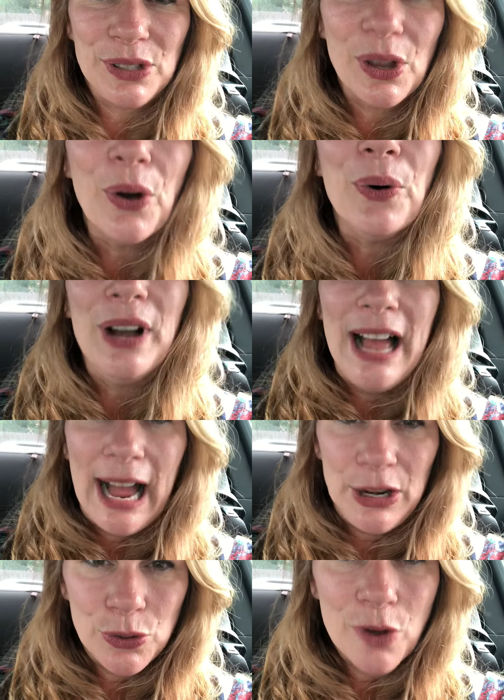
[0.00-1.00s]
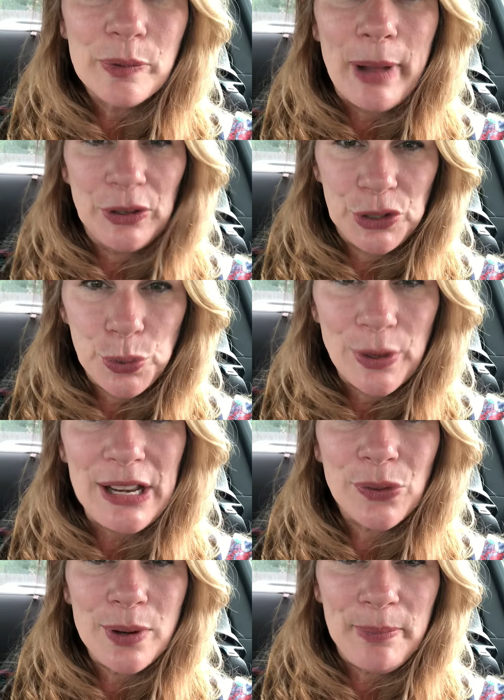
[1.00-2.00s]
So I drove about
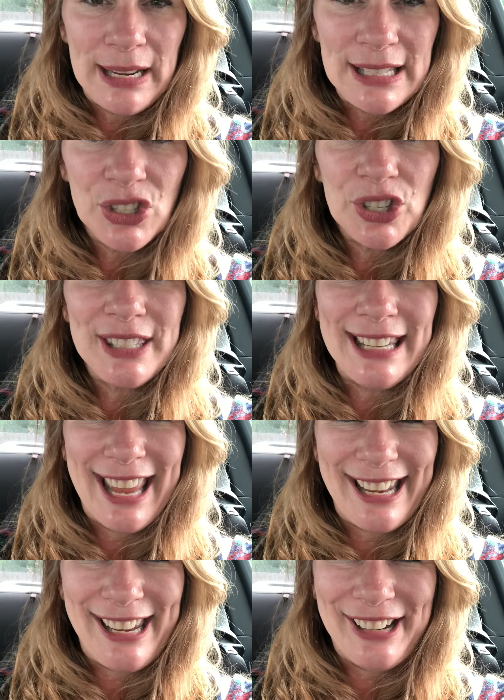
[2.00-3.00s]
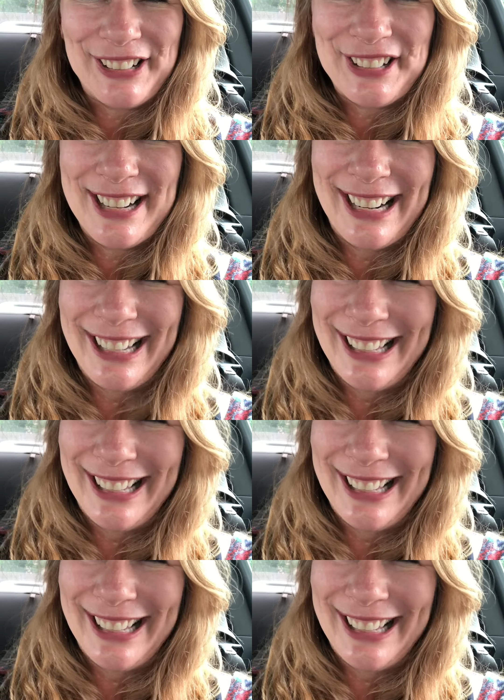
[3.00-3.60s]
23 minutes just to get here.